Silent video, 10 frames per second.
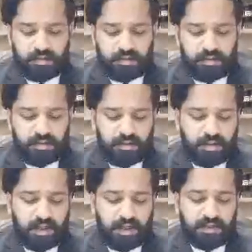like
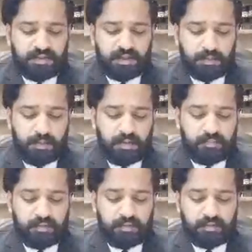sabab,
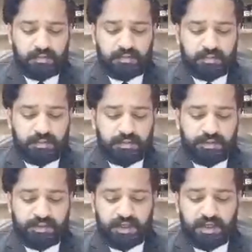
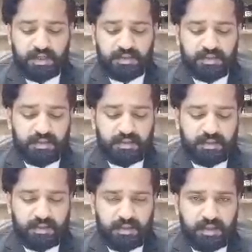shart,
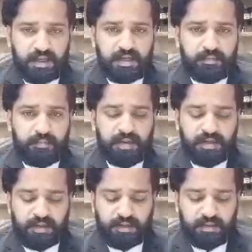and
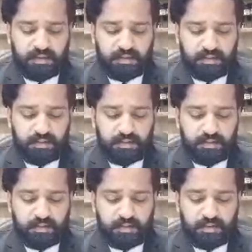money.
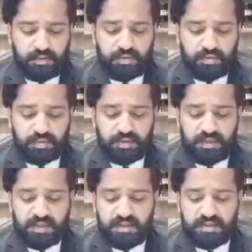So
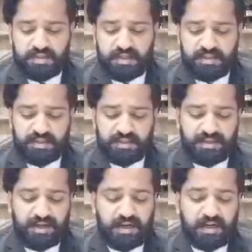these addresses
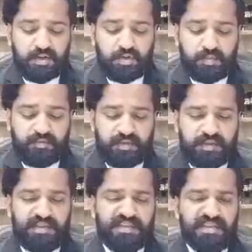called hukm al-wadi.
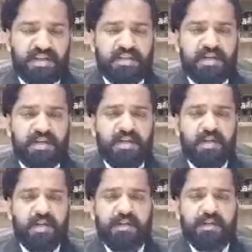These are the
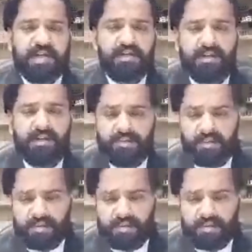divisions.